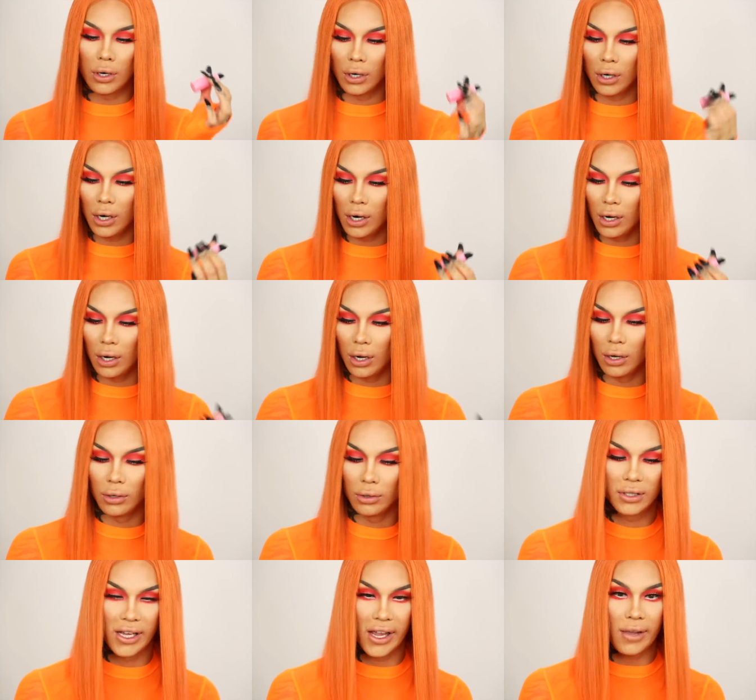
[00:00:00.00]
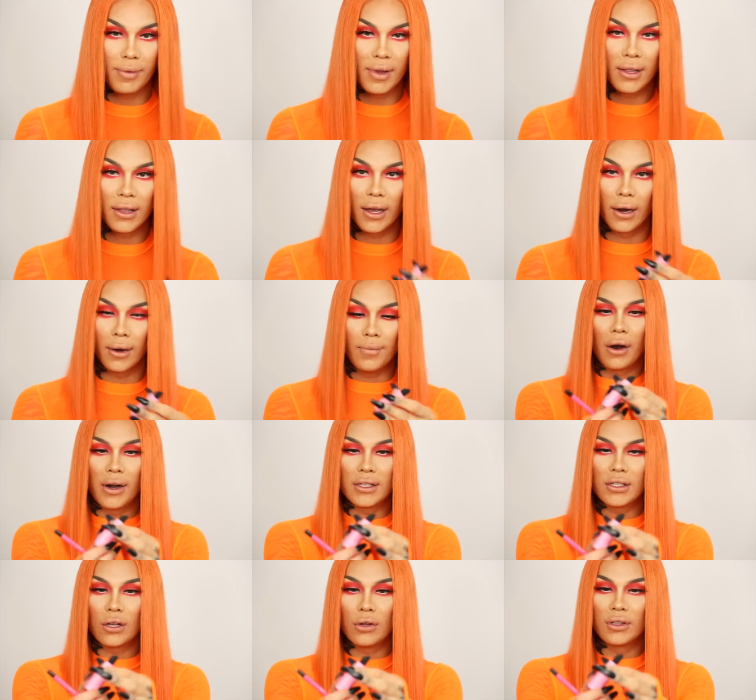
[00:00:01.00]
girl. Take me there. All
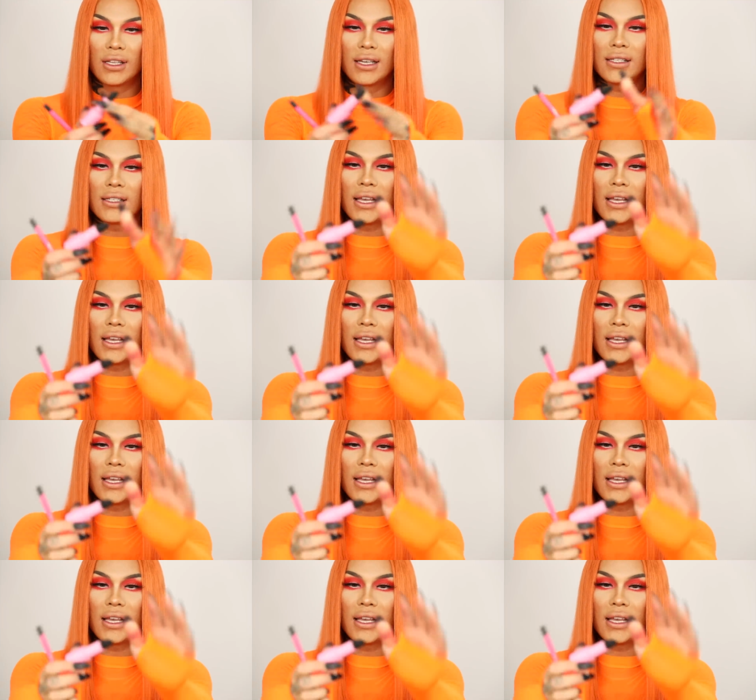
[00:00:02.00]
right, so this